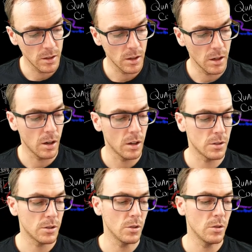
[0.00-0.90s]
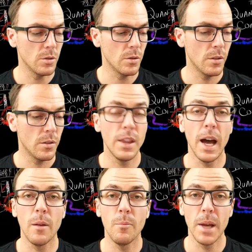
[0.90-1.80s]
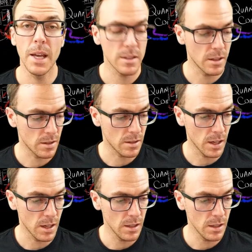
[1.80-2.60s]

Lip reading: onto that basis state,